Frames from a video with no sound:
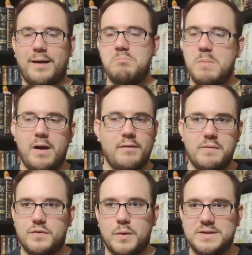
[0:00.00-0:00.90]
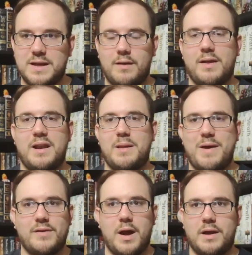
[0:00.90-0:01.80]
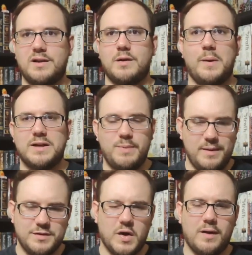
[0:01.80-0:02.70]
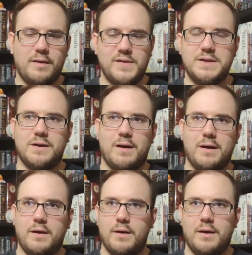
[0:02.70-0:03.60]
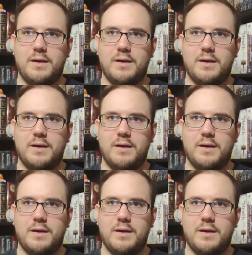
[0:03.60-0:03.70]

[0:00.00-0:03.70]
of course, I'll end up having audio going because pretty much all of these are